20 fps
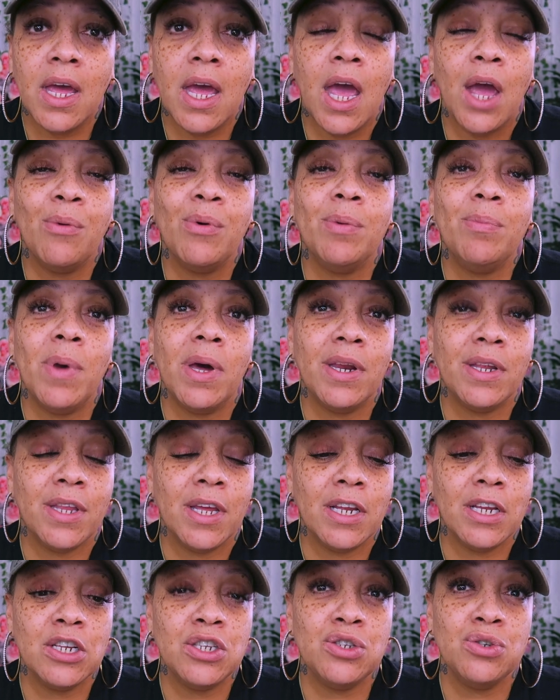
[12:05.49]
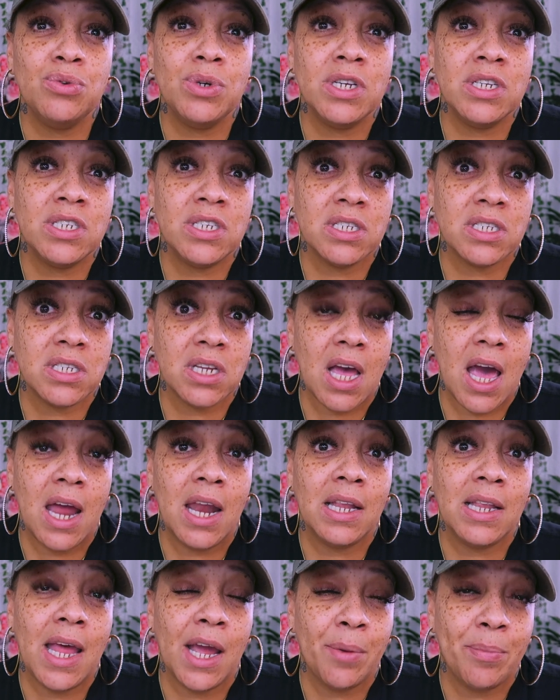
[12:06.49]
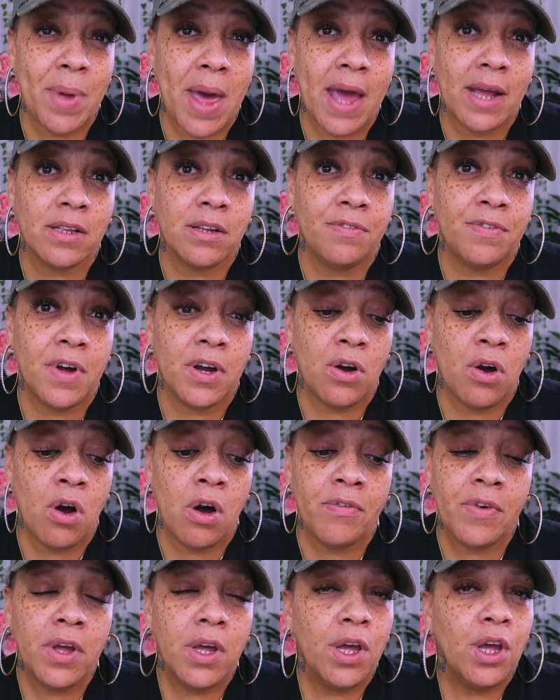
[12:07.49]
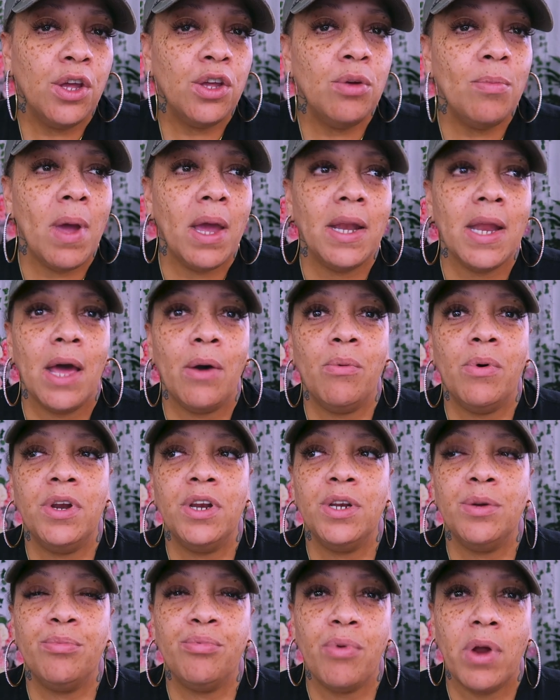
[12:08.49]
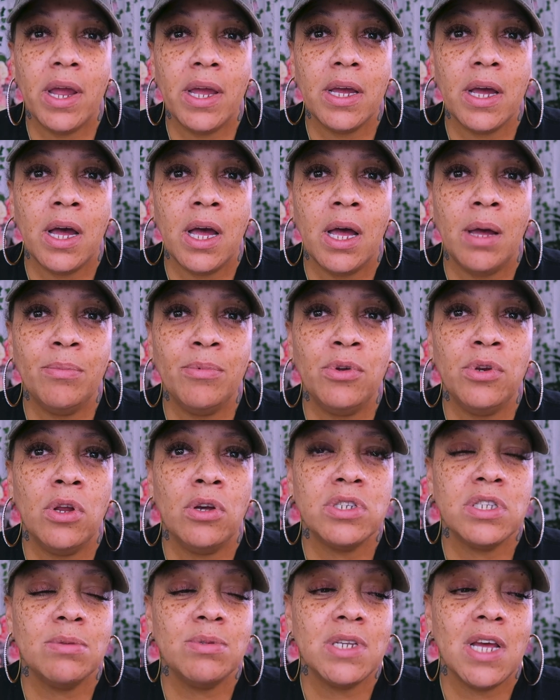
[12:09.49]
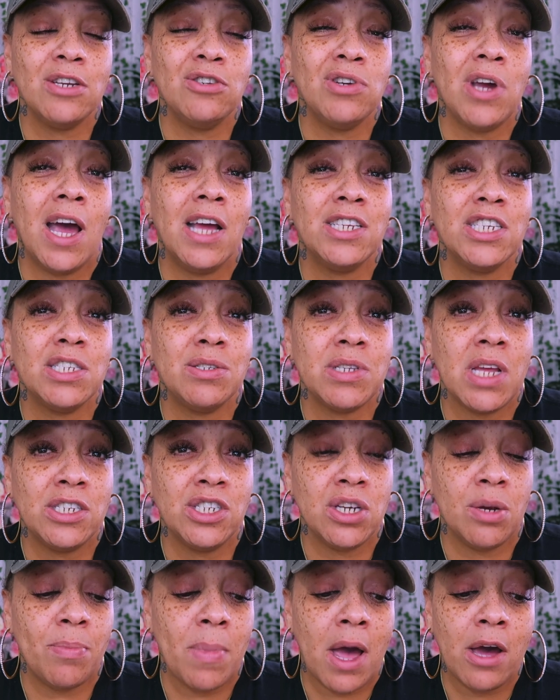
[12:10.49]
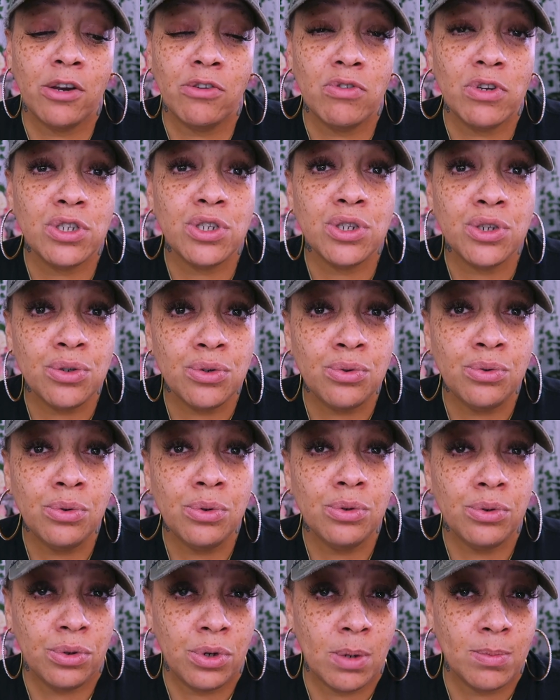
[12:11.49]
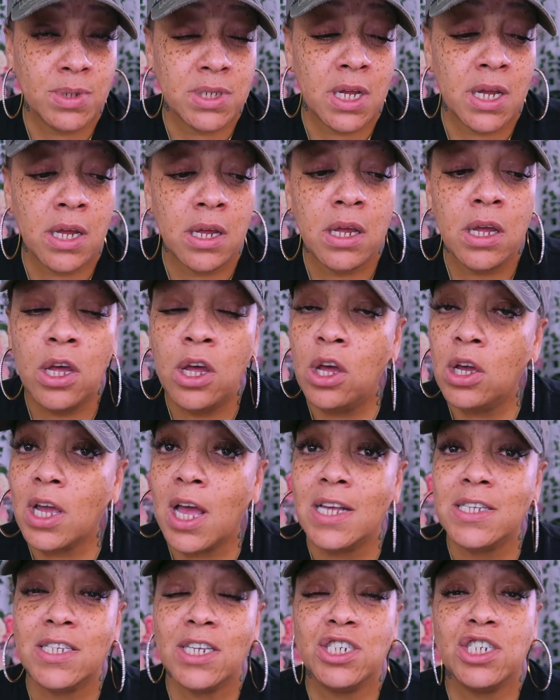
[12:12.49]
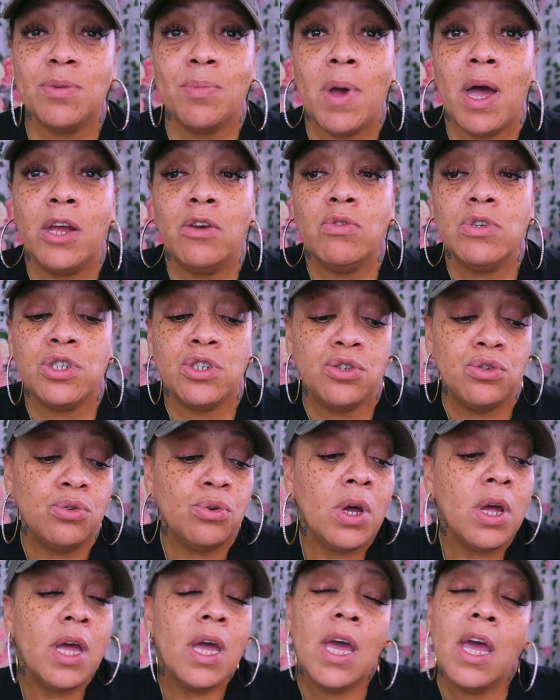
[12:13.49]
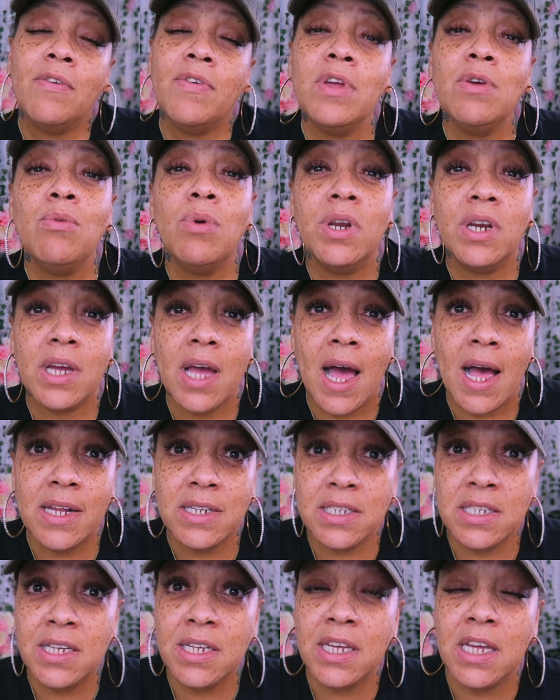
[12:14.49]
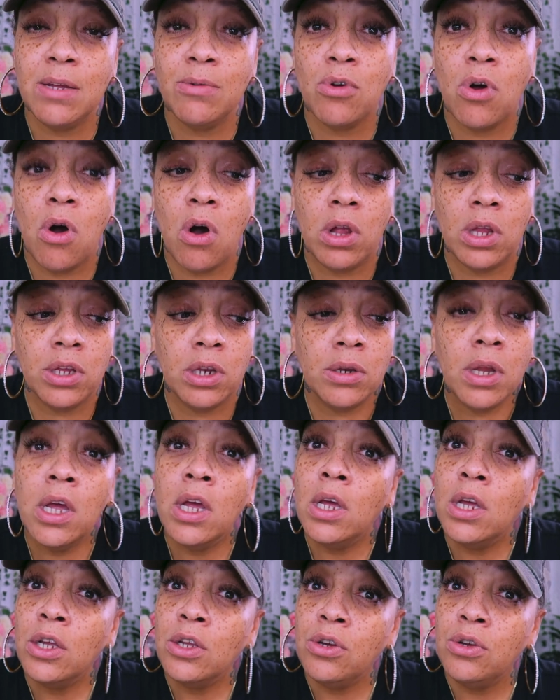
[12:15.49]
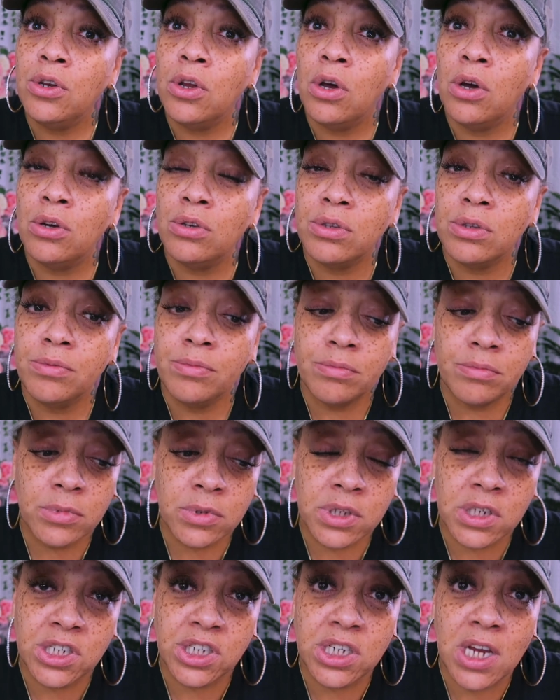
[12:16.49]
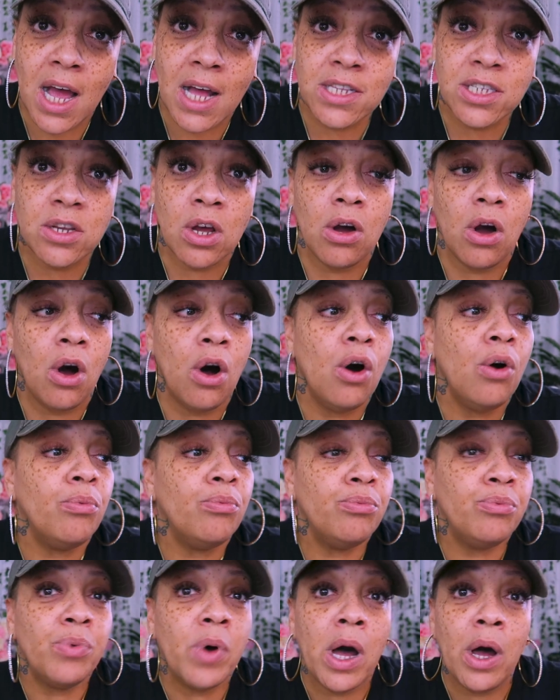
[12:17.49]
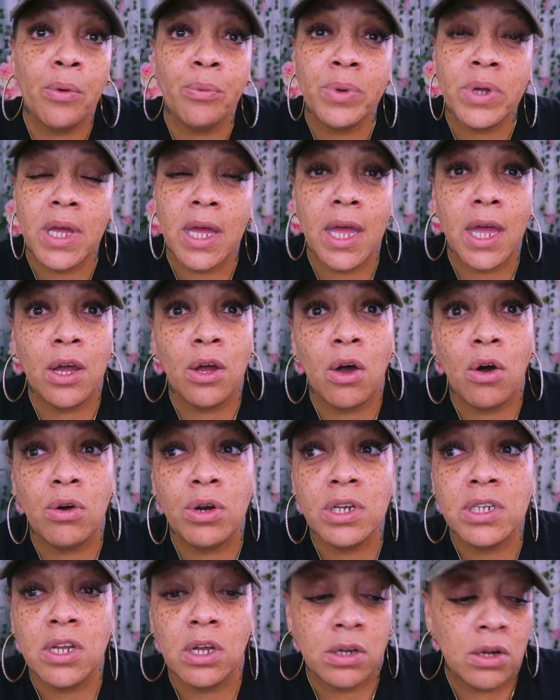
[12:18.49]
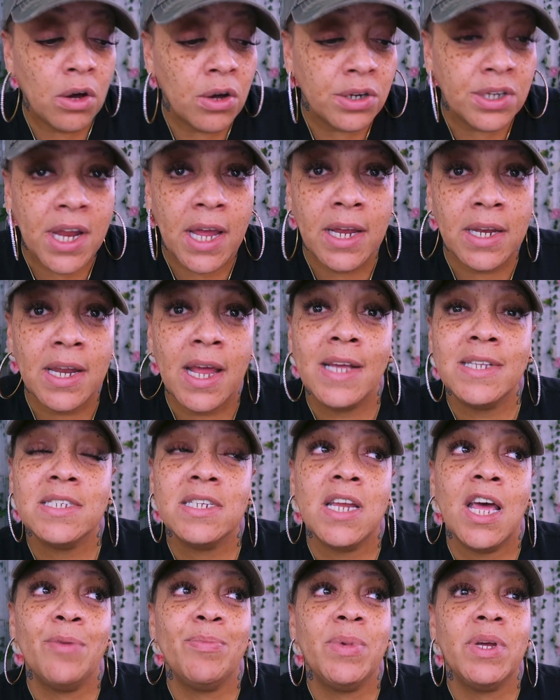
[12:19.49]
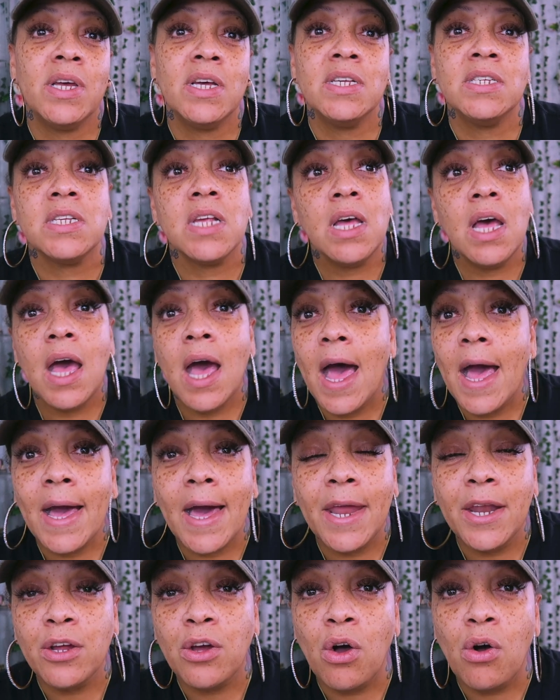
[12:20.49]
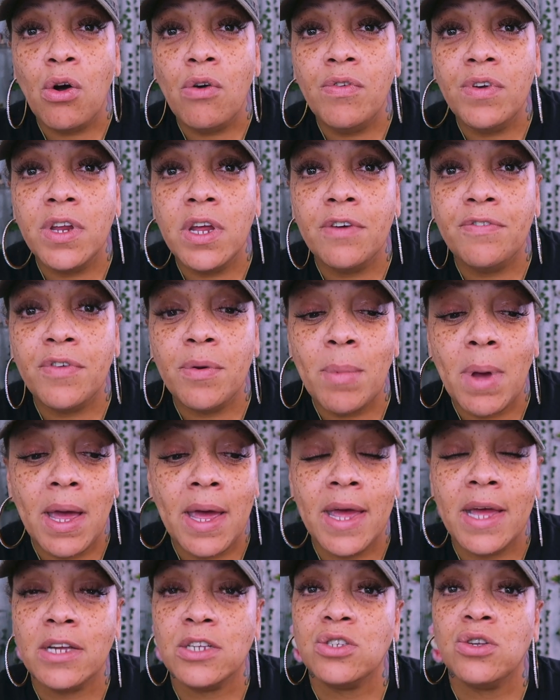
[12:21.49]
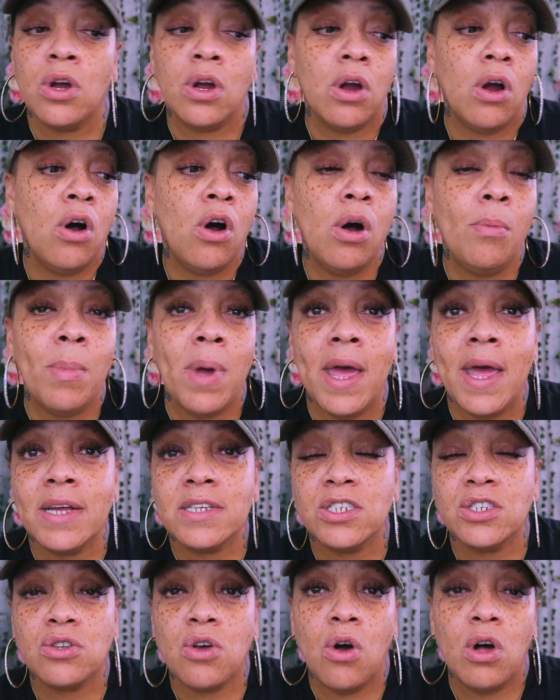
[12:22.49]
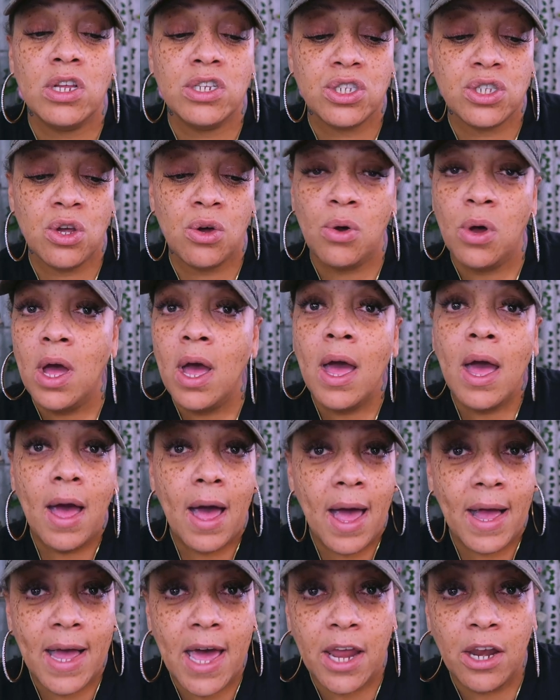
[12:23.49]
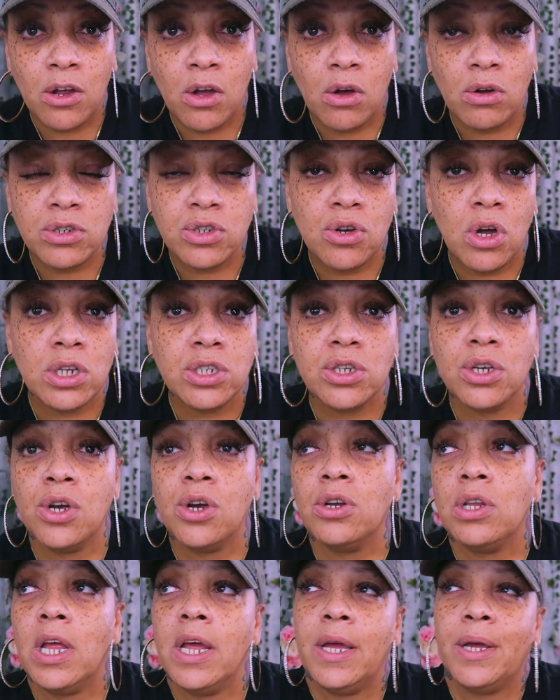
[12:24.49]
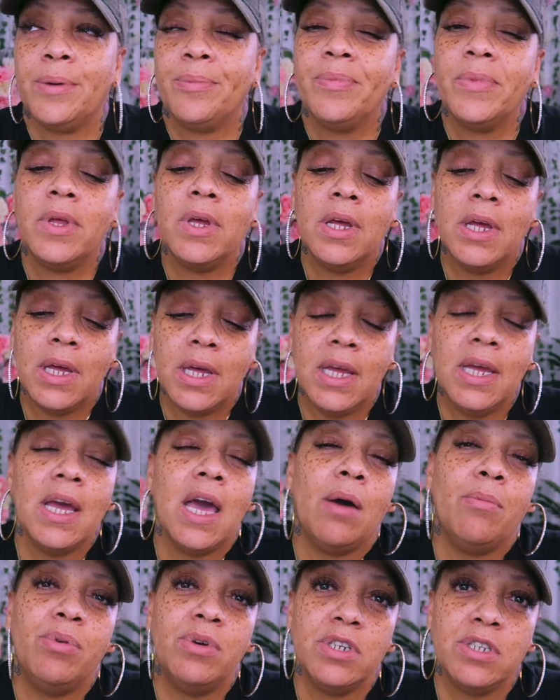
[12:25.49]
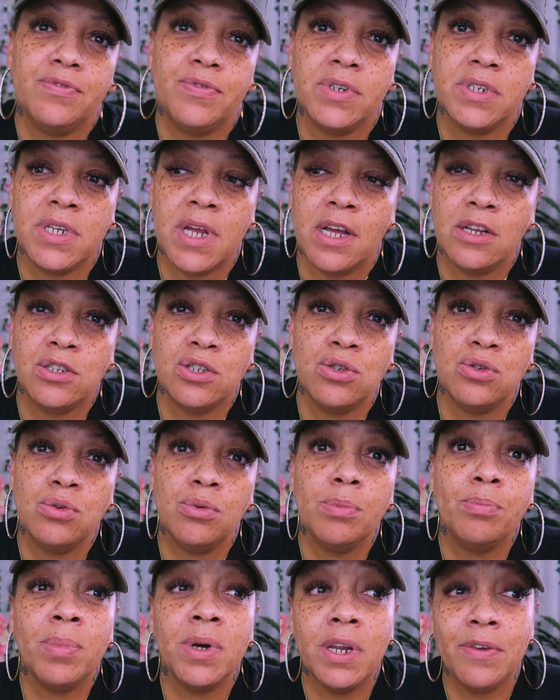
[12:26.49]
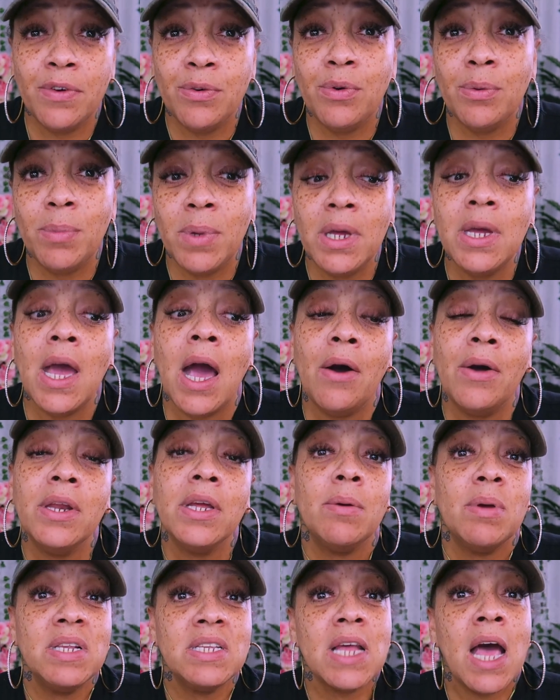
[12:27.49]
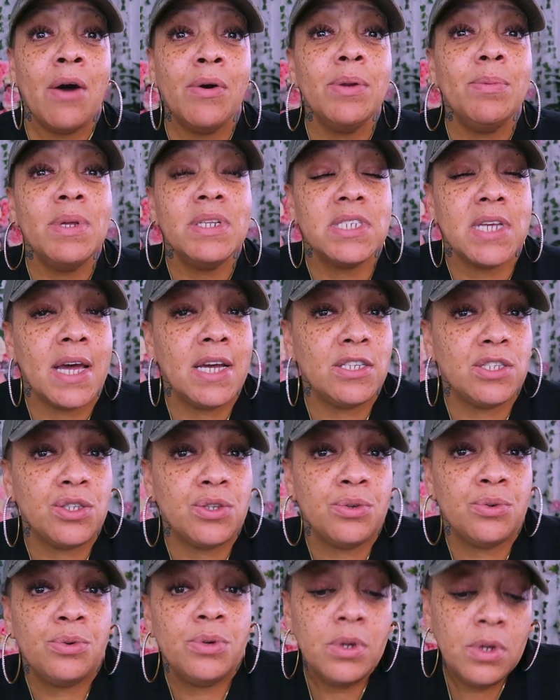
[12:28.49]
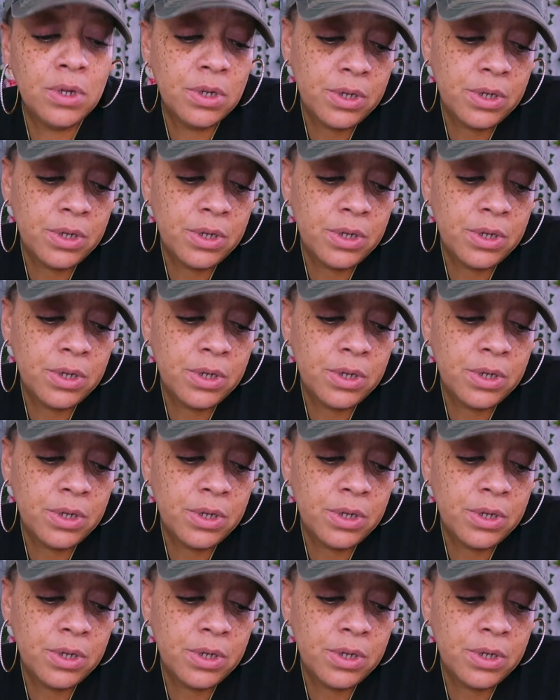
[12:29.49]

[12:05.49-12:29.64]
And what better thing to do is just to kind of like back the fuck off. You may not want to break up. You know, sometimes you gotta just set your boundaries too. You know what I'm saying? I set your boundaries too. If you want to constantly keep calling, you know, the shock of, oh, well, we can't go to on date night tonight because I got to go over there for my ex, or oh, my ex is calling, so I got to go talk to her. Like he got to put his foot down too. But if it were me, I would have been, I would have been tight too.